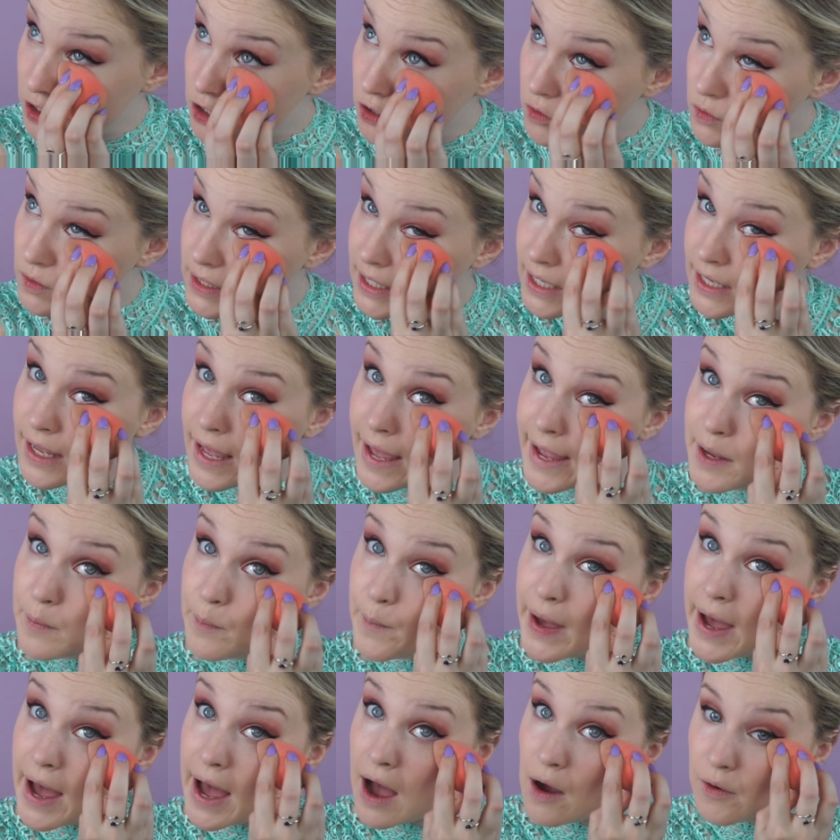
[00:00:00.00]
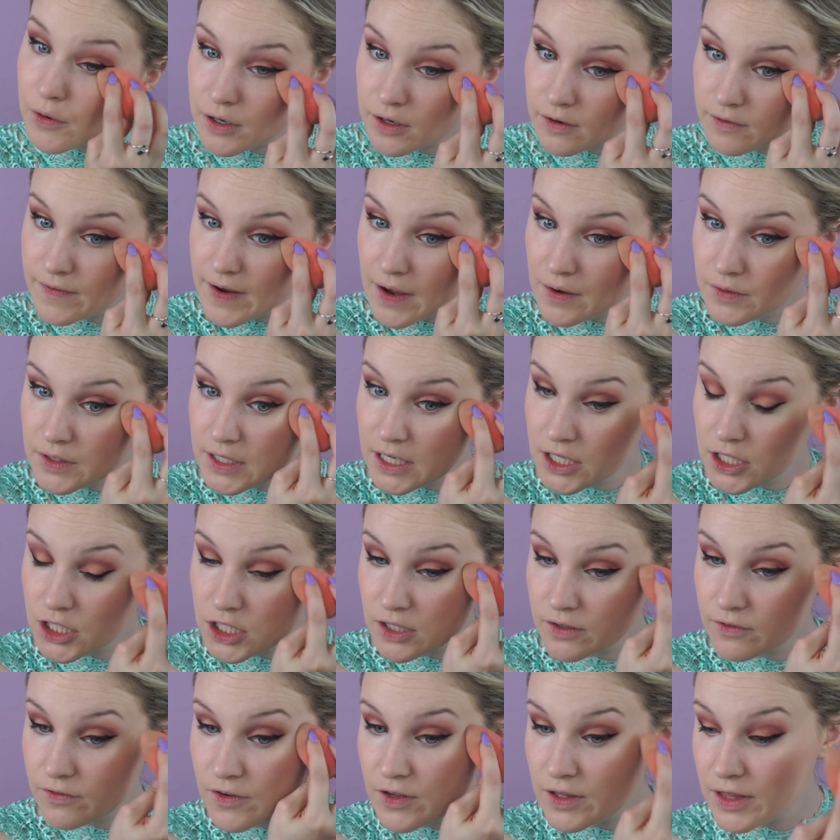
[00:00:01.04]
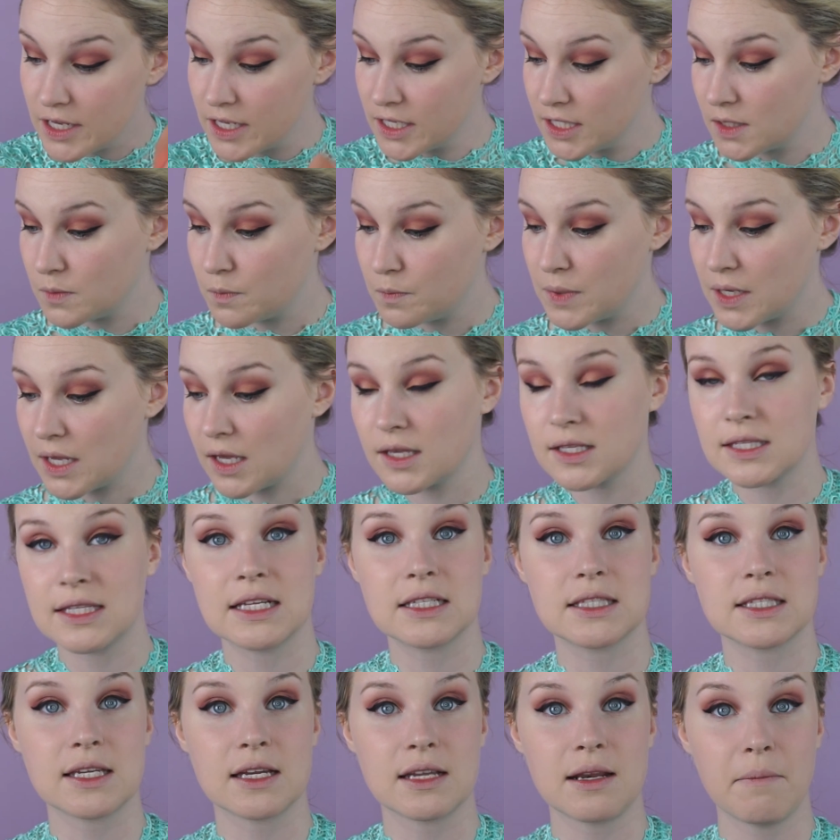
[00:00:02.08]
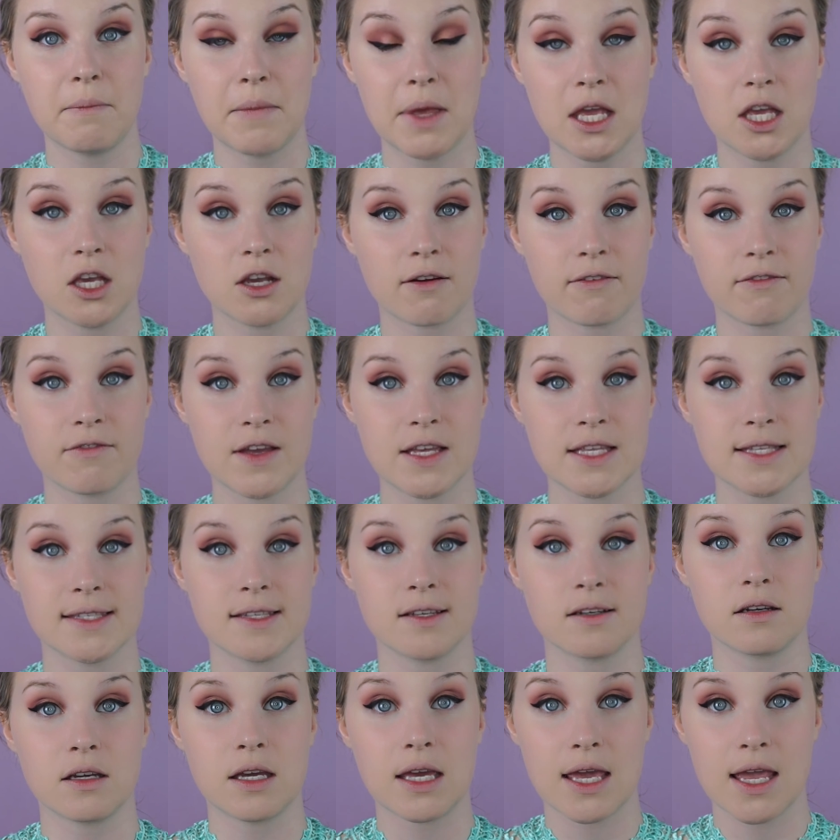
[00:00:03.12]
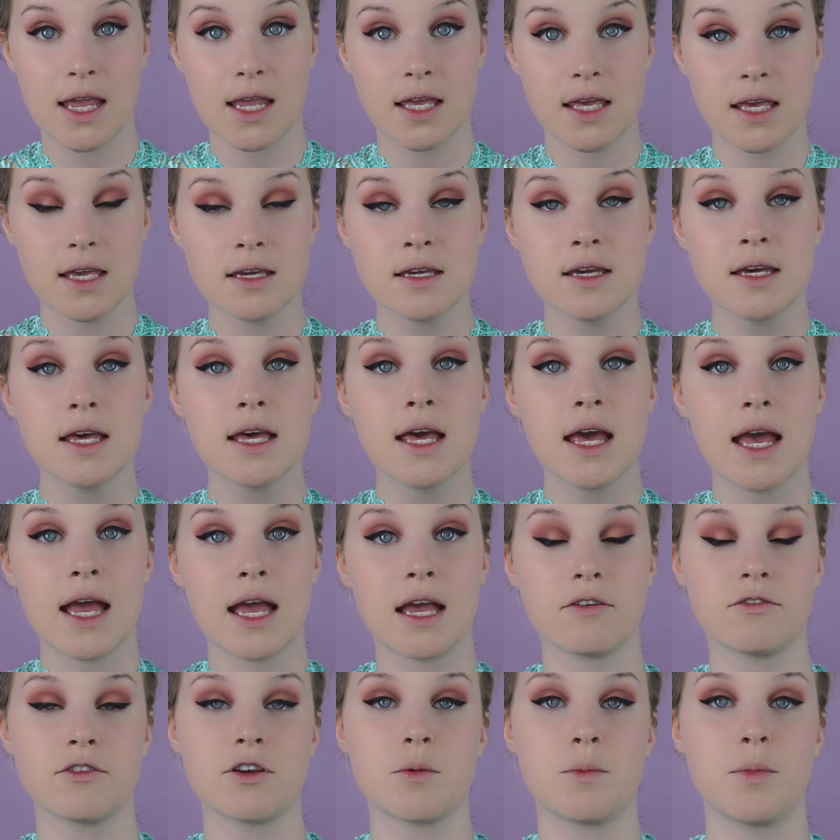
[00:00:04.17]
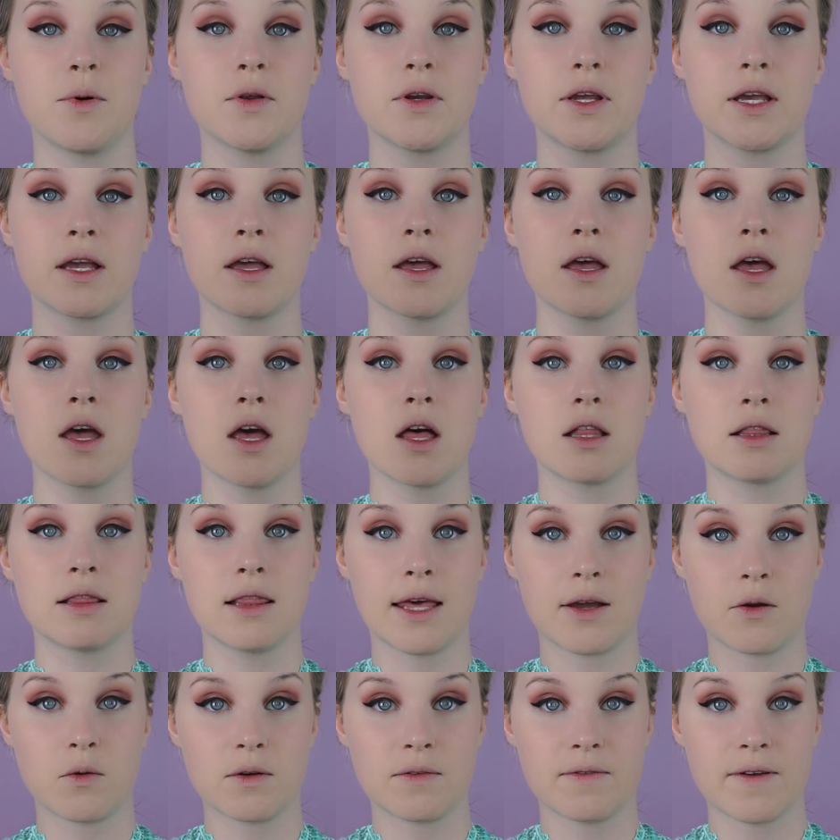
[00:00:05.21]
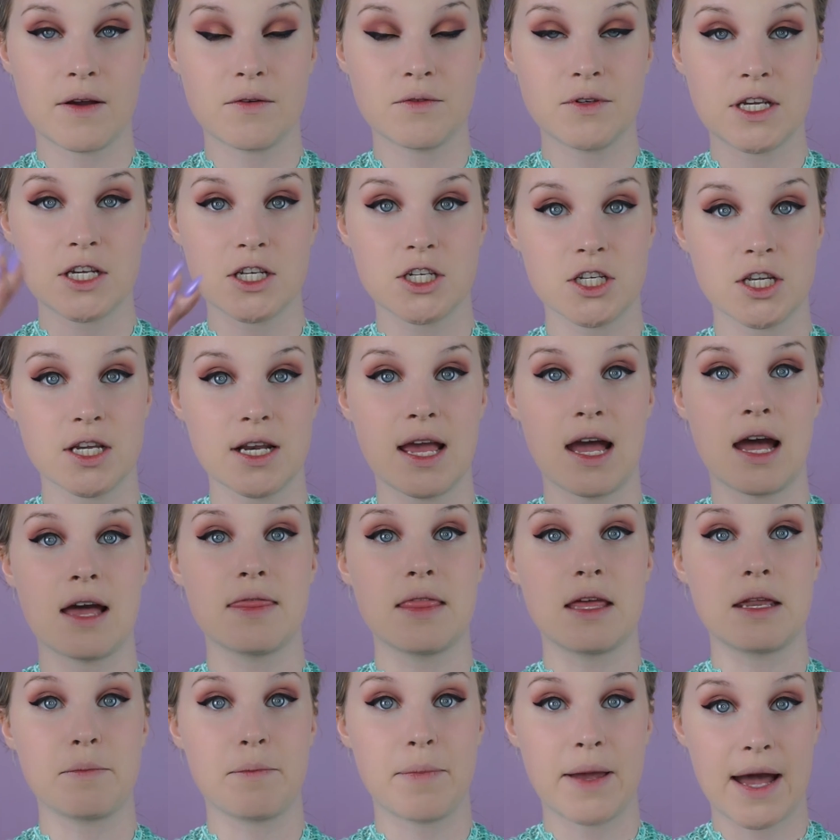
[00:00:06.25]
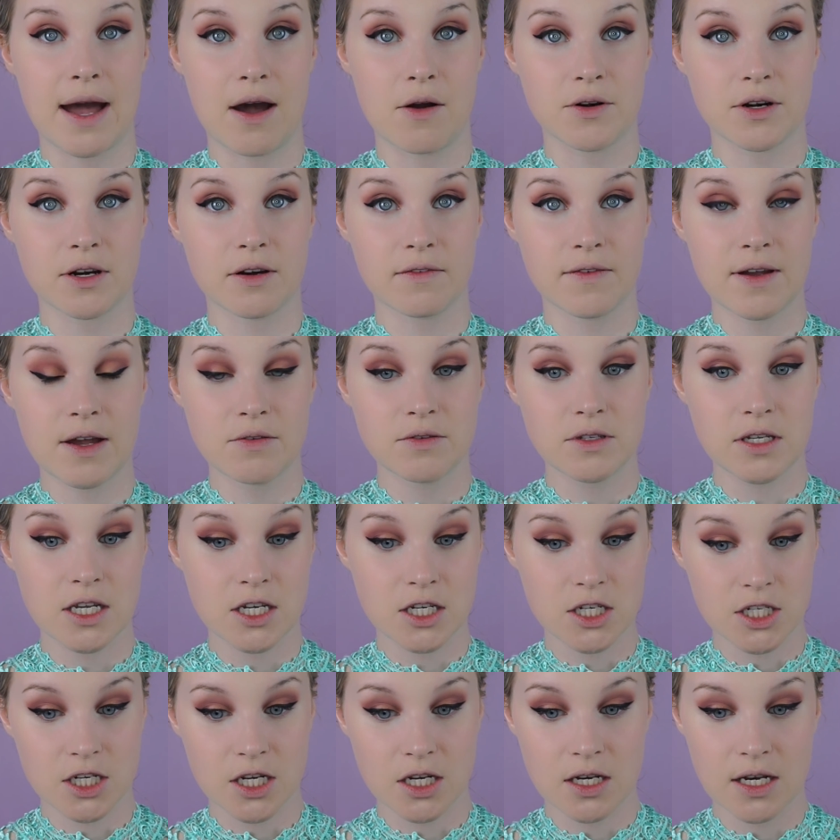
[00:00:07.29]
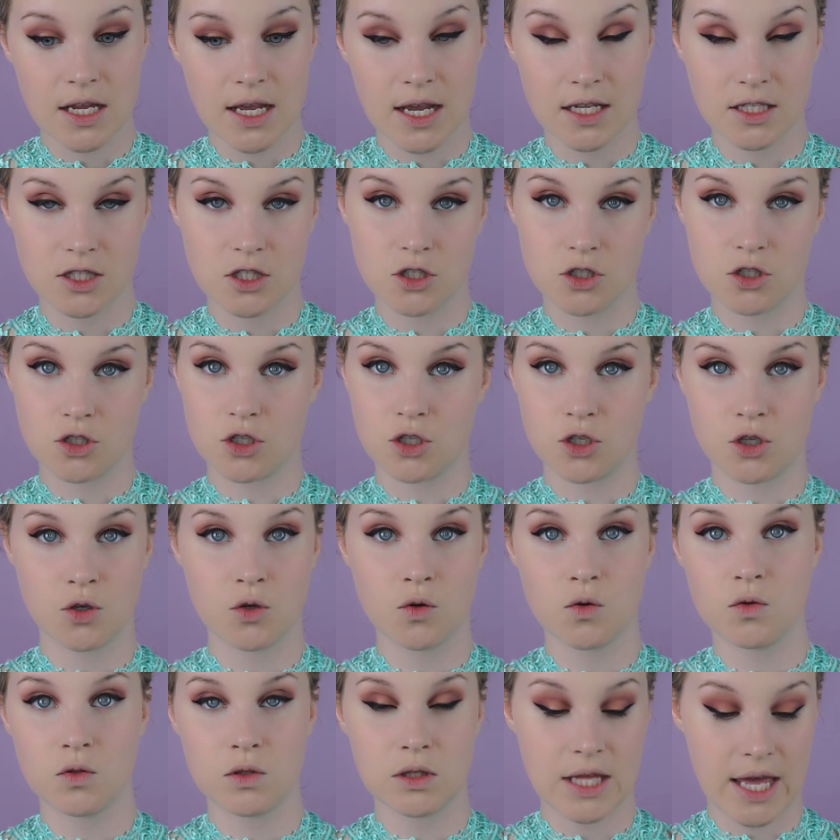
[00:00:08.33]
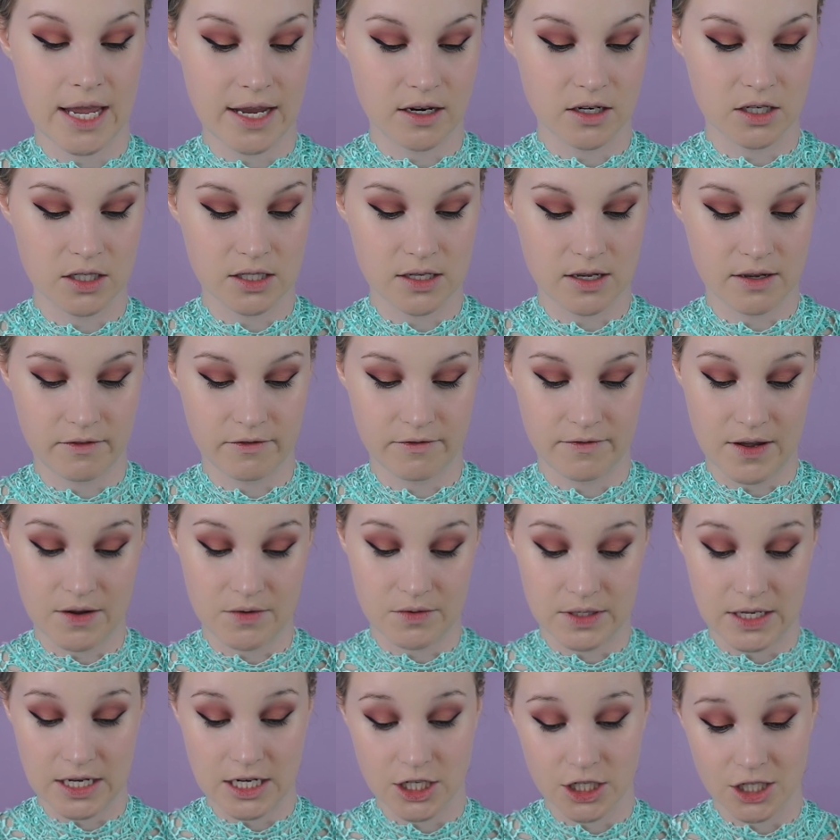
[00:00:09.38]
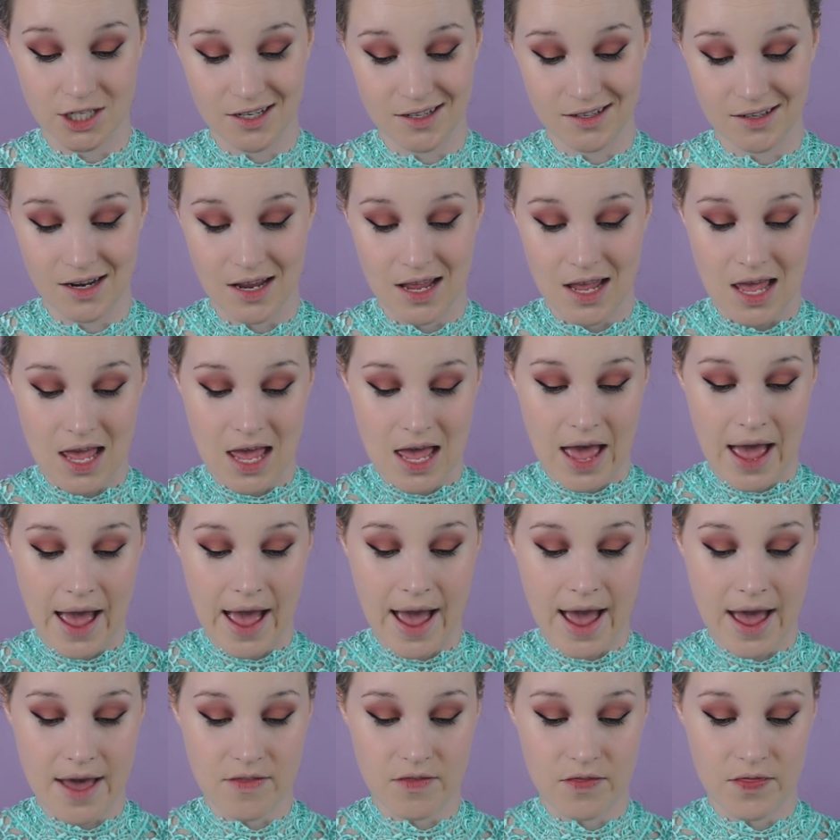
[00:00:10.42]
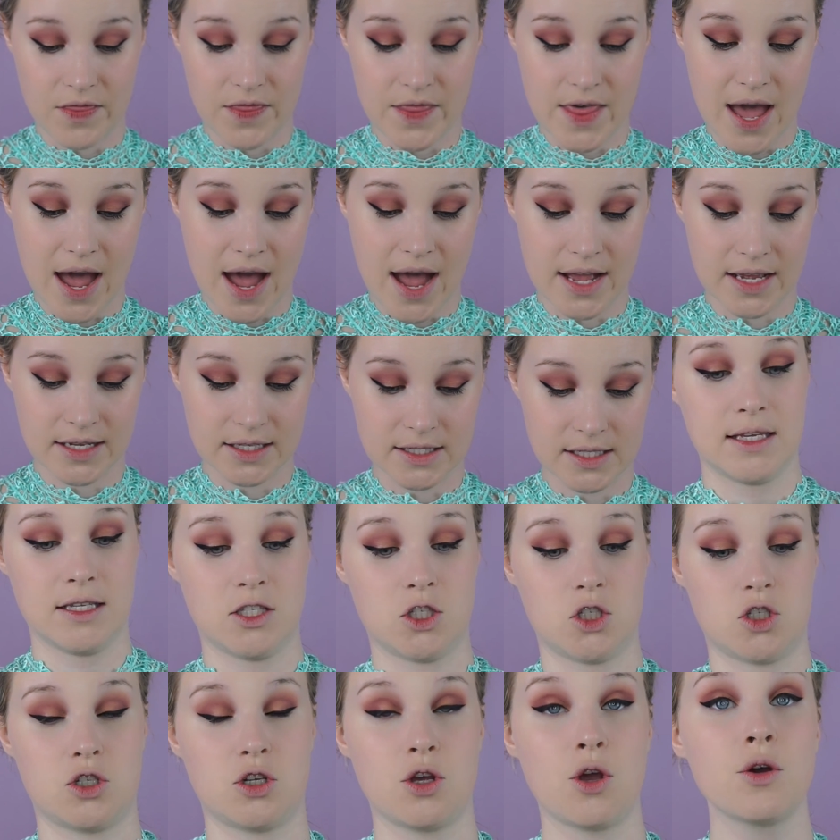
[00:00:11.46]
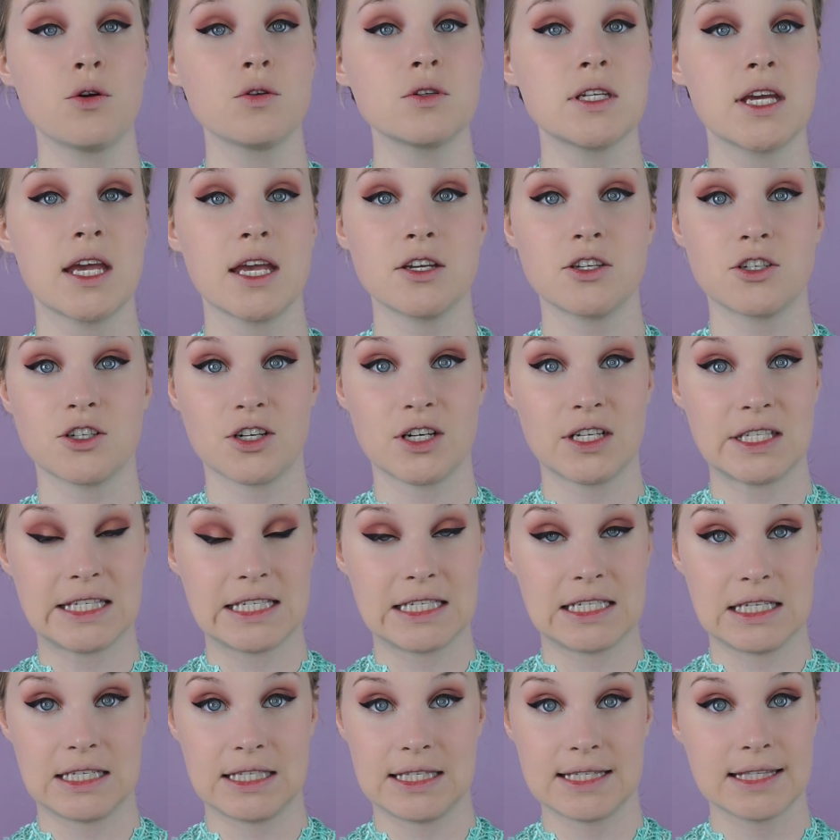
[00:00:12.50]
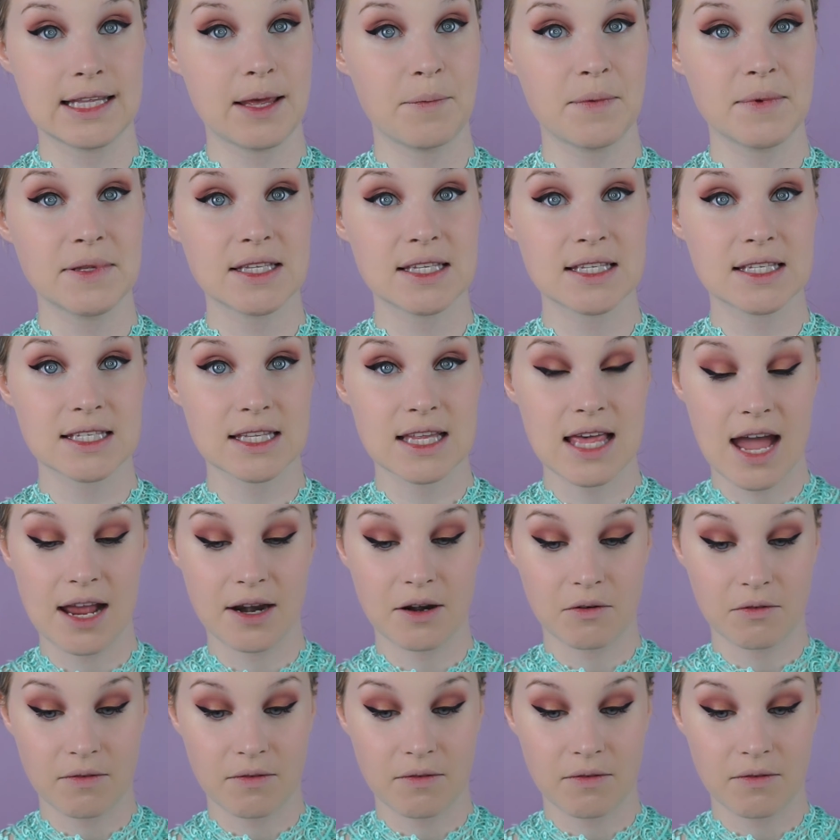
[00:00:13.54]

using a powder foundation for this because that's going to make your face look cakey. If you're putting liquid foundation and then powder foundation, it's 2 layers of foundation, and that is too dangerous to slip and slide